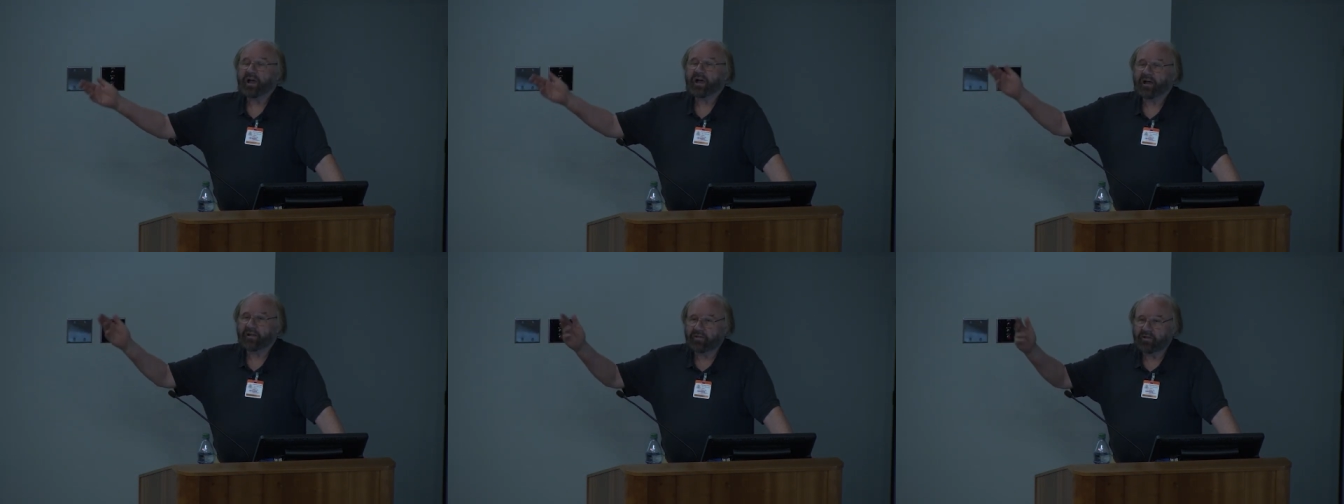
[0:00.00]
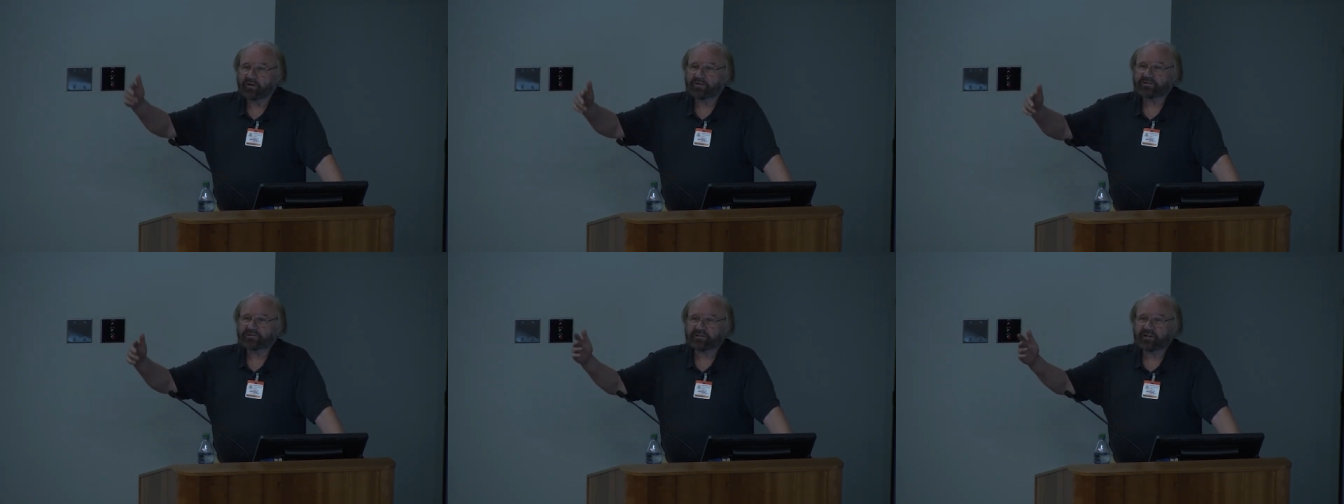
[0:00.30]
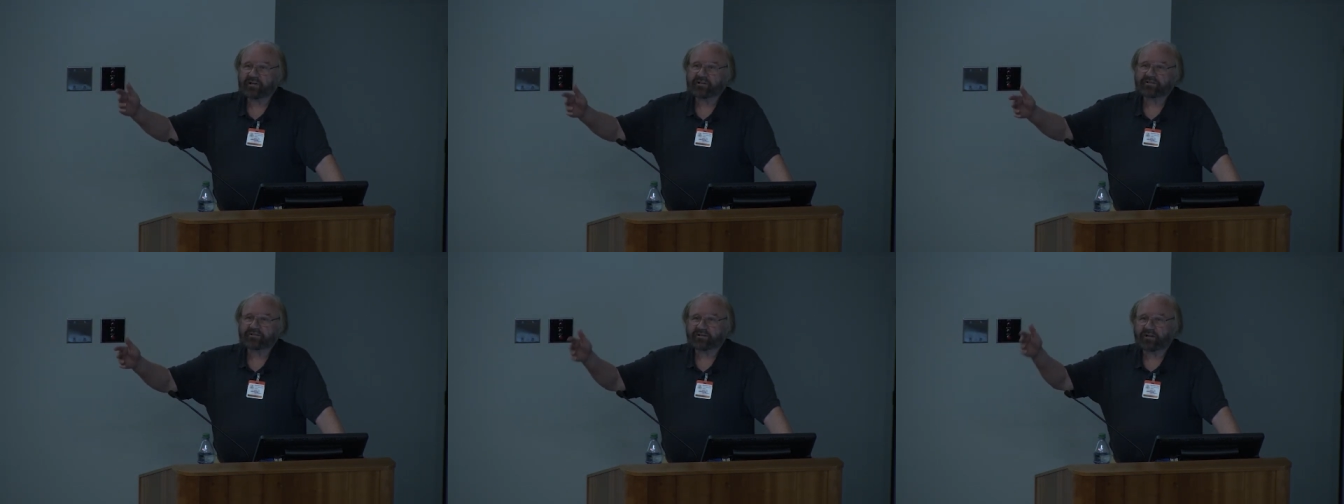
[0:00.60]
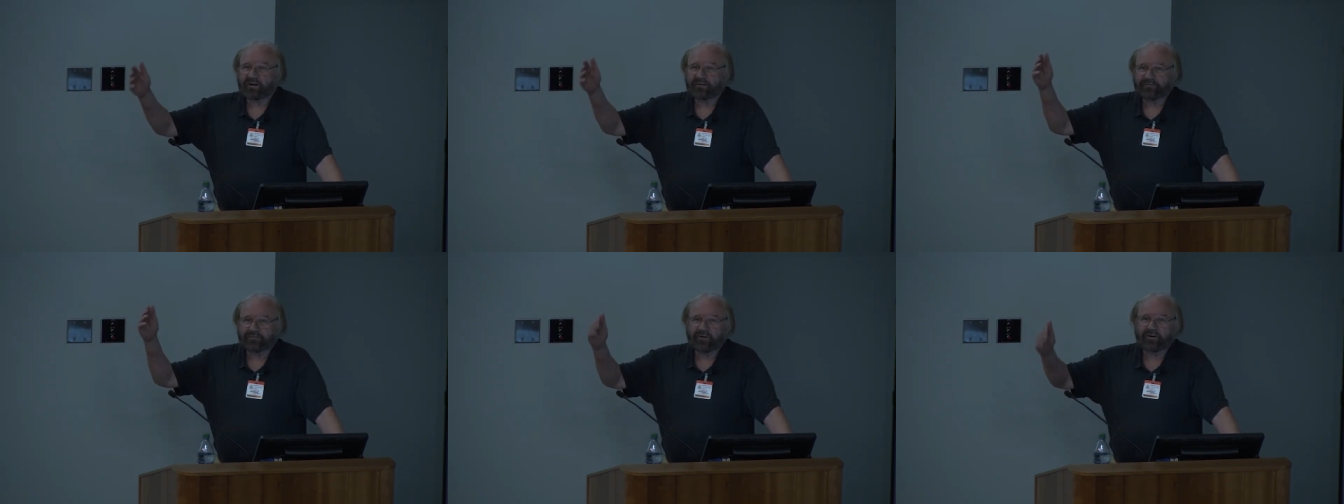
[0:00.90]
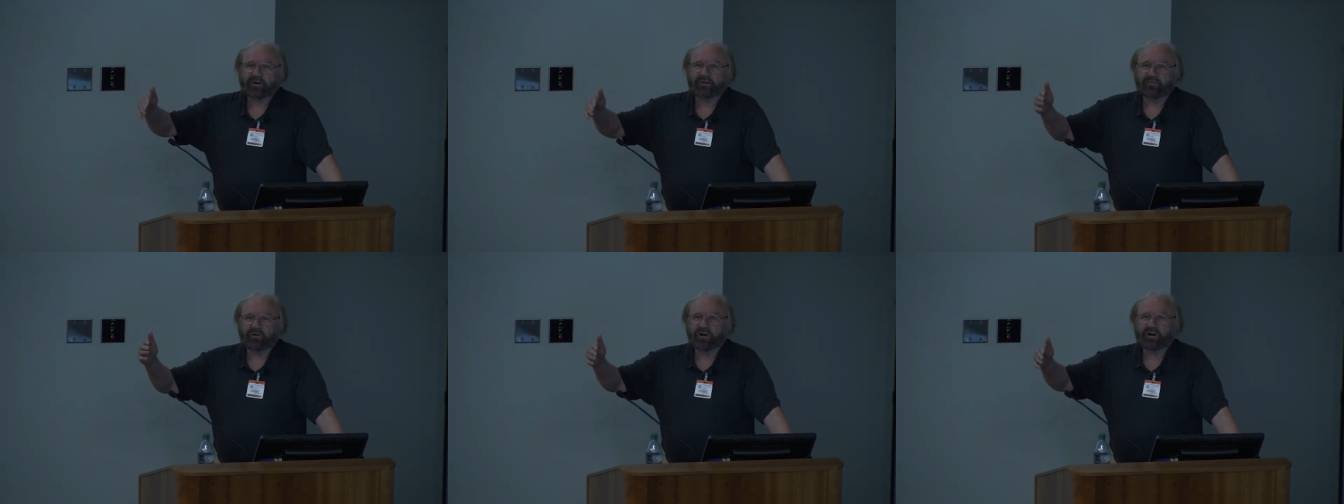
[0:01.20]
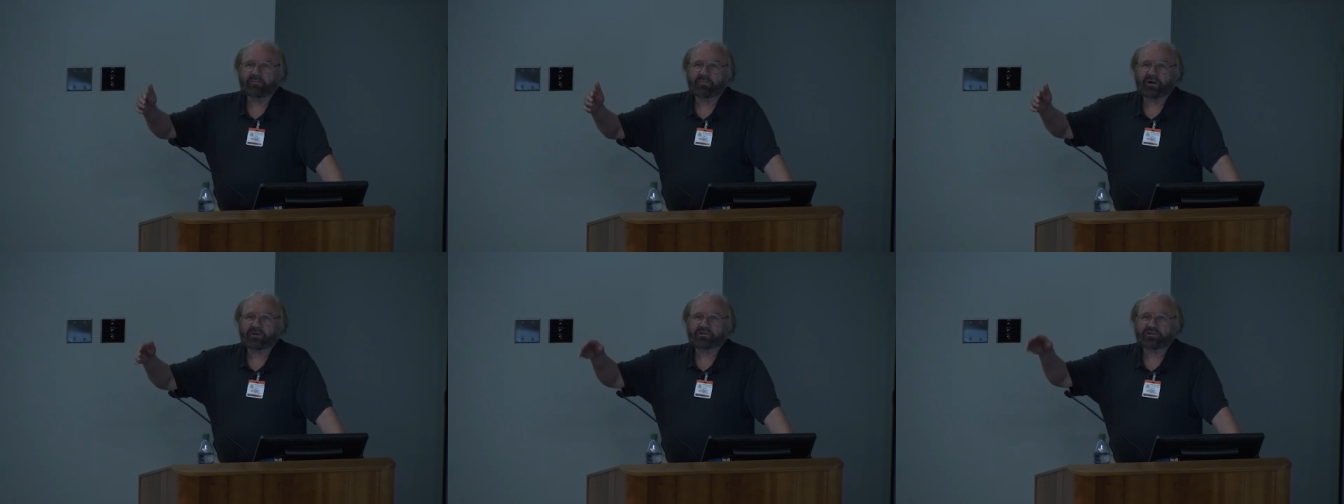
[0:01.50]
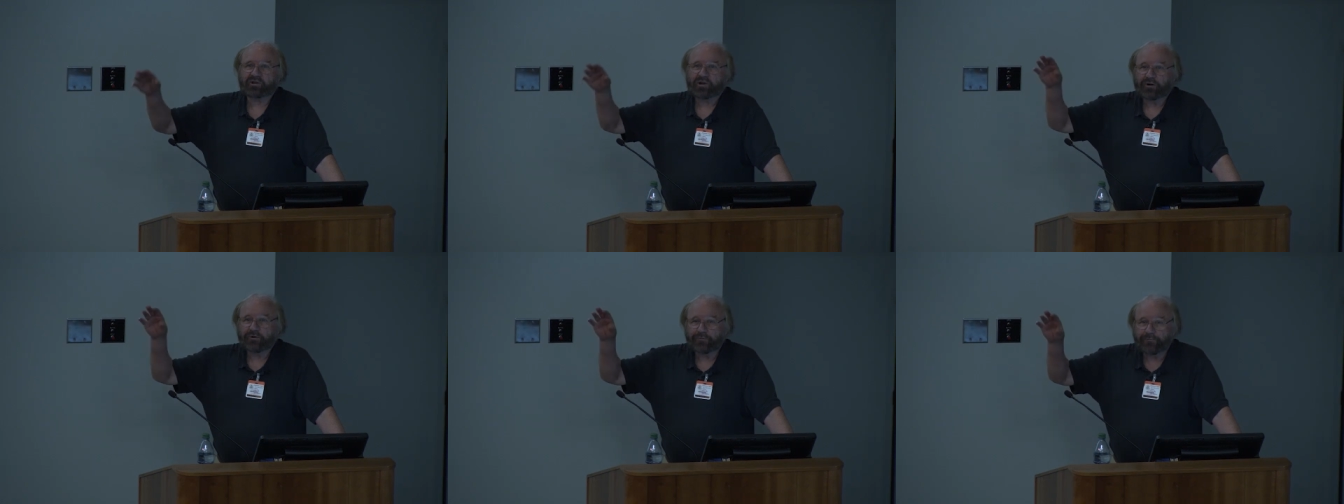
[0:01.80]
And those tests are very, very
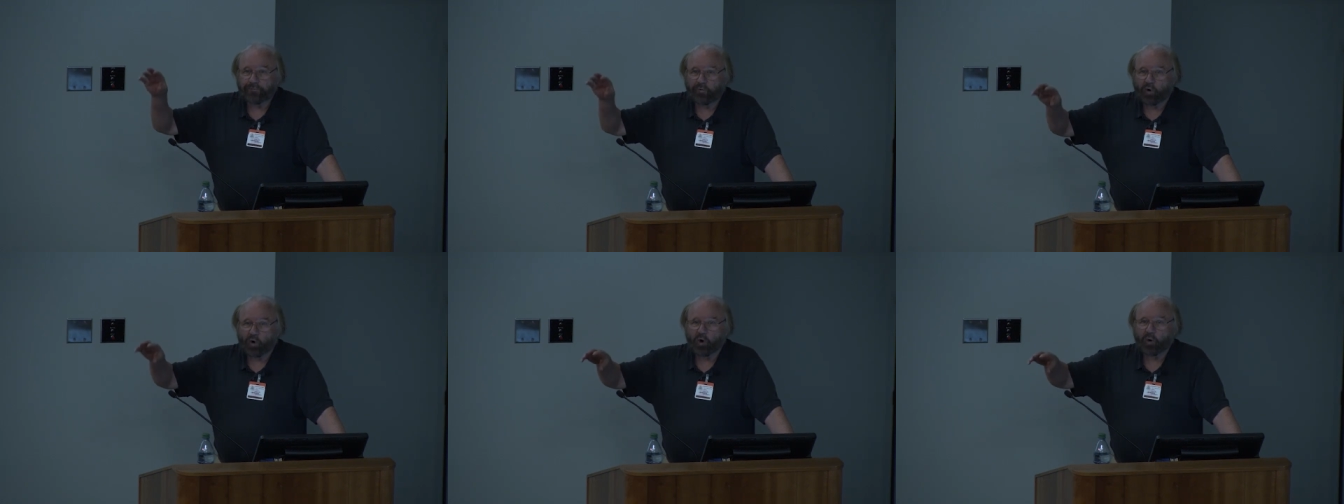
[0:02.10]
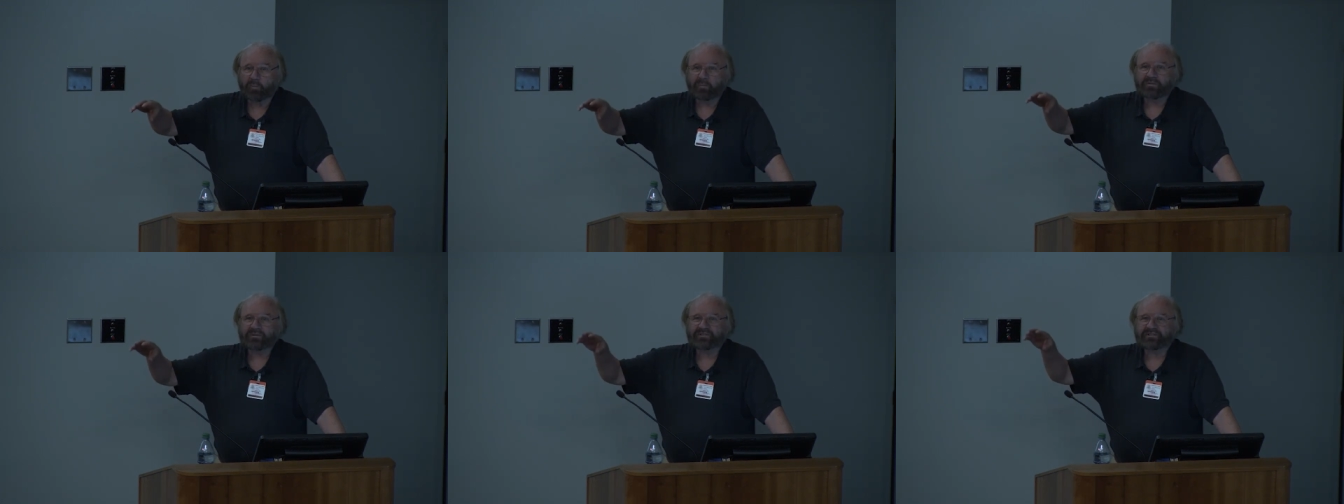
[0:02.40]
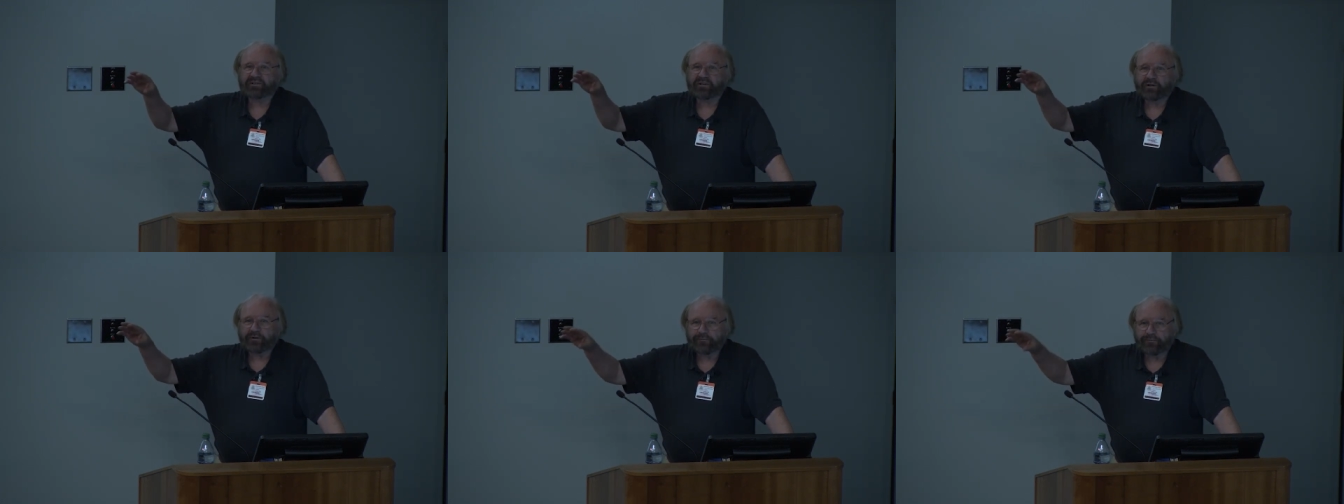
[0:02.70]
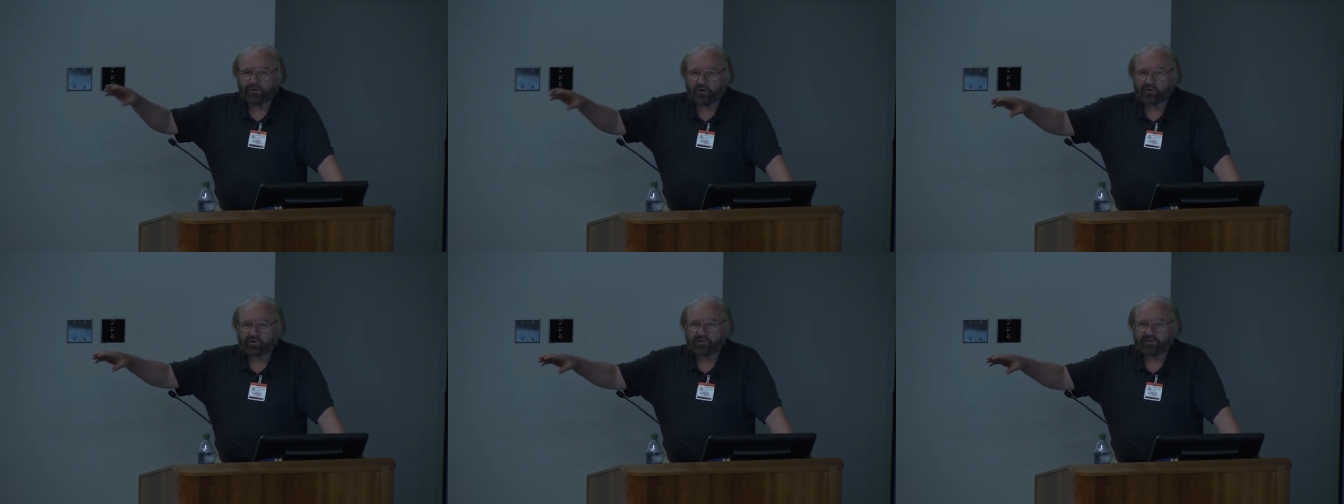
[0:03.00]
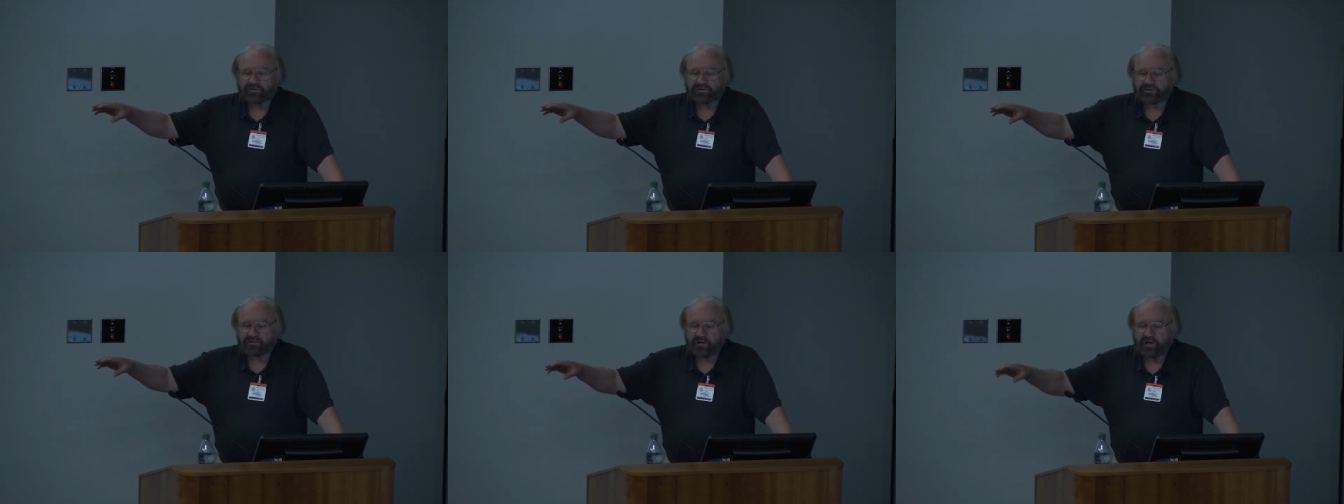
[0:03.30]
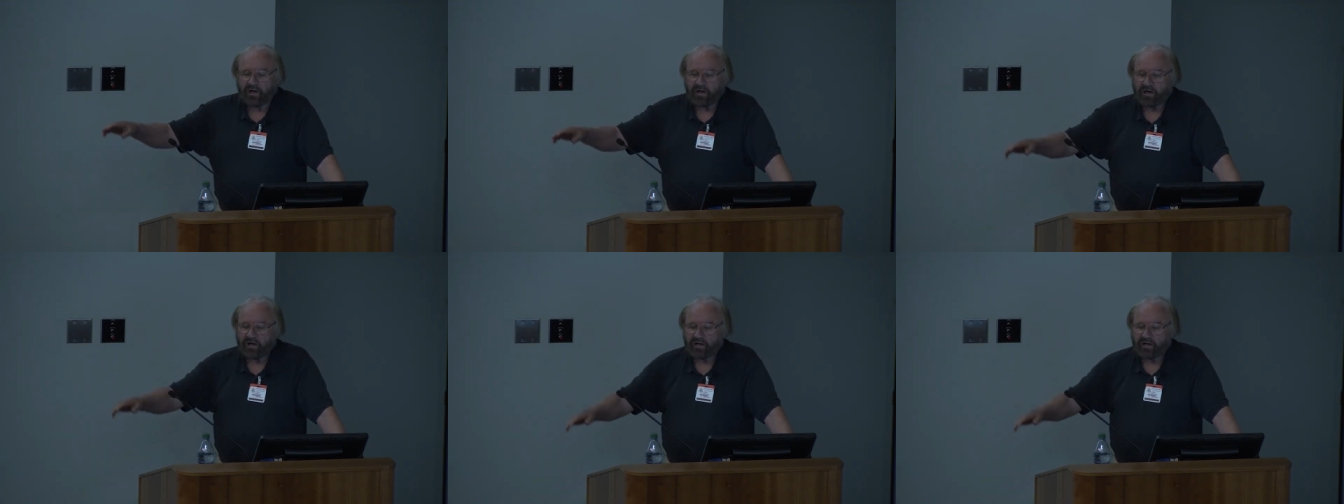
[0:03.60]
much forms focused.